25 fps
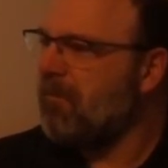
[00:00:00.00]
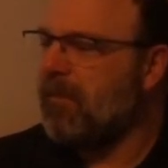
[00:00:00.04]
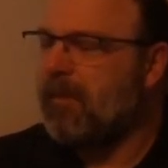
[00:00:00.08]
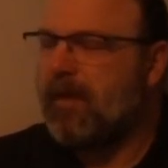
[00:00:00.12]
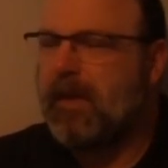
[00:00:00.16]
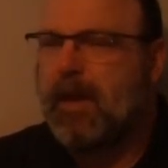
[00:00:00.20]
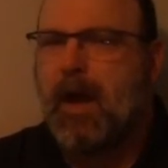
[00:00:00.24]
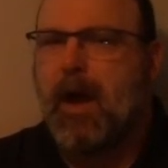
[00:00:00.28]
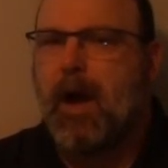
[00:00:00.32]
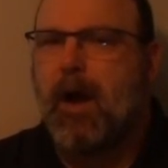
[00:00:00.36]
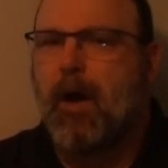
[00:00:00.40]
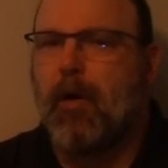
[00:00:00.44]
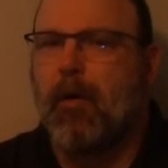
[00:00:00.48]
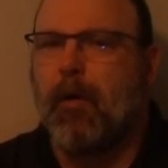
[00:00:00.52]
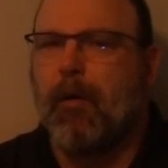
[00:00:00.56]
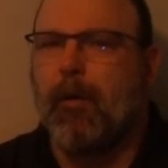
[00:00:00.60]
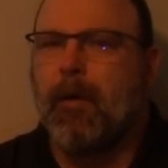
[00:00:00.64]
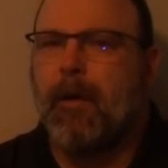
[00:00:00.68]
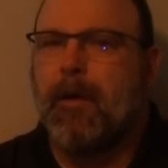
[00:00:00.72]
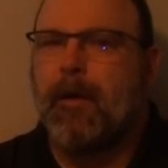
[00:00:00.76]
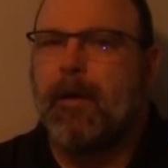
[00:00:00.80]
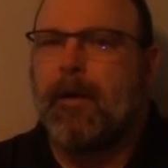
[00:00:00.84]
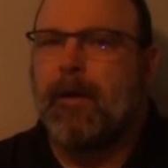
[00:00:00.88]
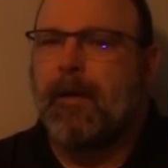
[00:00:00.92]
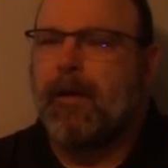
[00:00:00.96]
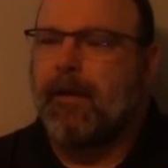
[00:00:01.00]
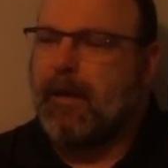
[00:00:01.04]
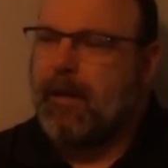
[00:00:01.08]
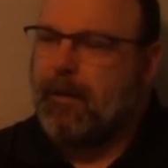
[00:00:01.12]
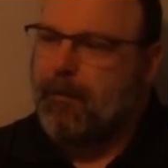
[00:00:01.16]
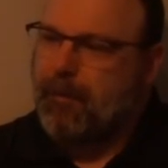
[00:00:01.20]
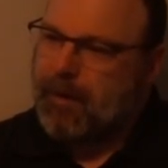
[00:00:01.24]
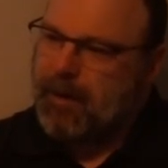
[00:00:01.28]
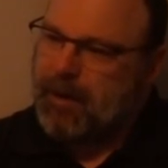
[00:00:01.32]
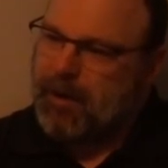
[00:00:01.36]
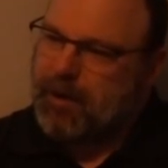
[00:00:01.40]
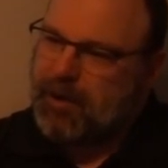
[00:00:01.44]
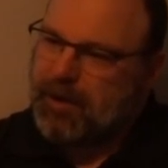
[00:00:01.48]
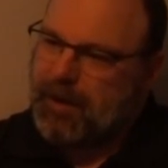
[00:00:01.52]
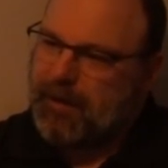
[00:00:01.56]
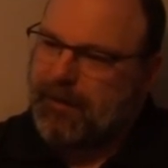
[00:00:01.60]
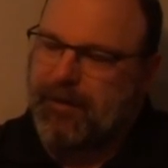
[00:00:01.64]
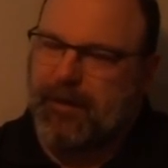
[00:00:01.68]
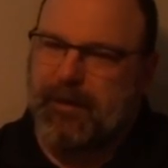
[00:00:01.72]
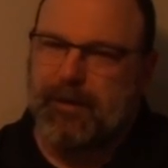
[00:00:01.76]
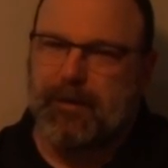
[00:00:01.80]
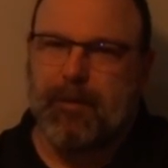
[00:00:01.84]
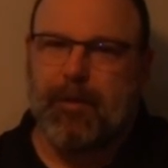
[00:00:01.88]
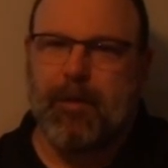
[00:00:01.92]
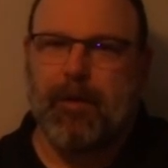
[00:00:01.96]
No. They want to shut
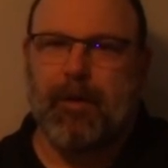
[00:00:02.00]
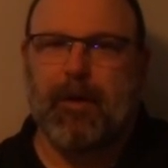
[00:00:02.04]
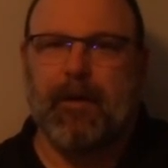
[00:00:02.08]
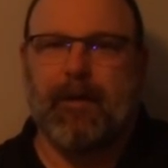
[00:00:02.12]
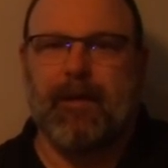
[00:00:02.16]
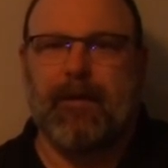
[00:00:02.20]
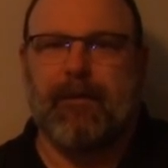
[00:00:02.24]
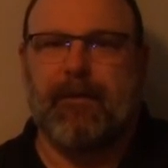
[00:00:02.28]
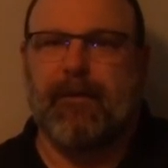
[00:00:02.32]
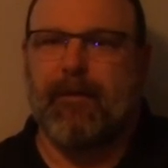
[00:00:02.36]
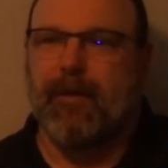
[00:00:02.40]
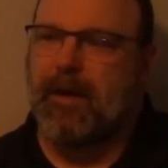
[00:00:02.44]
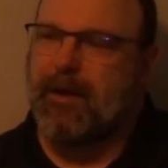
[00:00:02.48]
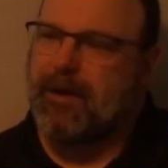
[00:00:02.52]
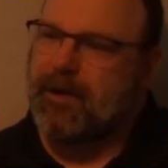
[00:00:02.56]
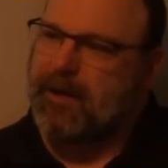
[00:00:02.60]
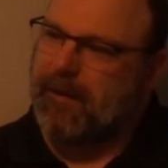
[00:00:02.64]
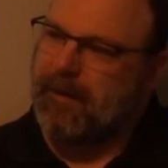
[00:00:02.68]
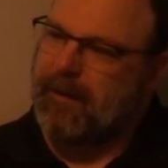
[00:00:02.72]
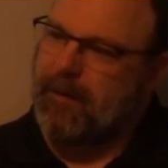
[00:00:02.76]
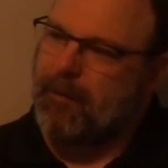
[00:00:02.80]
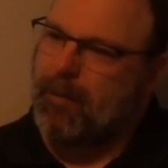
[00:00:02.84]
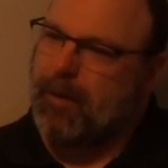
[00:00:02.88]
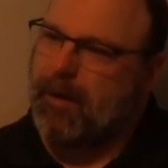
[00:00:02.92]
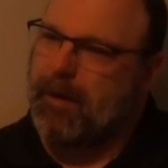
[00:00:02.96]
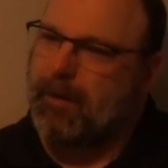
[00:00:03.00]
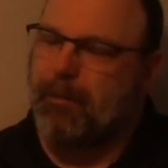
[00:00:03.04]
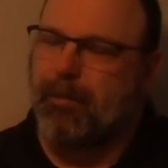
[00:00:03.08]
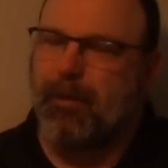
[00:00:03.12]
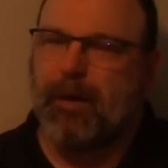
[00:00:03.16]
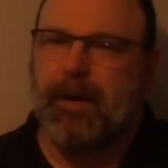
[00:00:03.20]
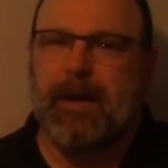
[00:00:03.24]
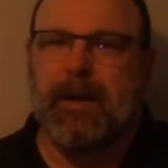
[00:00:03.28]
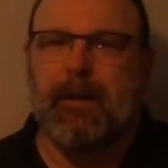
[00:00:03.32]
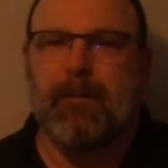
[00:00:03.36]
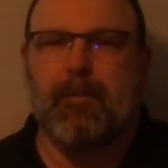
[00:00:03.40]
the door on the French and they want to bring